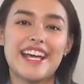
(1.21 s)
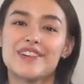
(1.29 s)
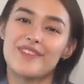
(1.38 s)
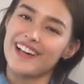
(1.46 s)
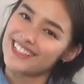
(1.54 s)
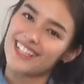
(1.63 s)

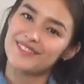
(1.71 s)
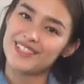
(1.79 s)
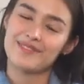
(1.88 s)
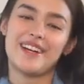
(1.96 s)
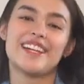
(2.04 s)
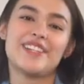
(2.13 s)
and welcome
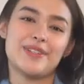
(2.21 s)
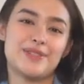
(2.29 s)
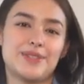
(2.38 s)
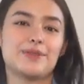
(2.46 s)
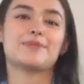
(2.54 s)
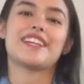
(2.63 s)
to my
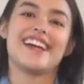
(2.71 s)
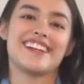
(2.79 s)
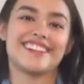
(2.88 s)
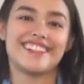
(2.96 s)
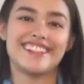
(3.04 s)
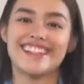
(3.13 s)
YouTube
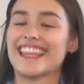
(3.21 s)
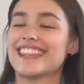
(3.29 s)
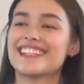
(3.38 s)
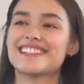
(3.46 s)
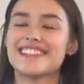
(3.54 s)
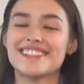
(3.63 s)
channel.
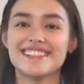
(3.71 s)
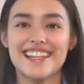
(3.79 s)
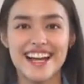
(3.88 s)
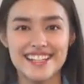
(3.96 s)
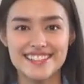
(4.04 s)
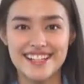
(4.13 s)
This is
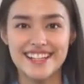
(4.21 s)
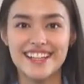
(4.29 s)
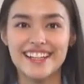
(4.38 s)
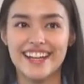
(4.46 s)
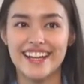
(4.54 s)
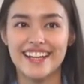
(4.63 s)
Liza
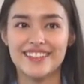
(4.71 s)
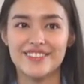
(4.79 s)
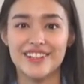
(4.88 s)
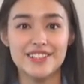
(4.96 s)
and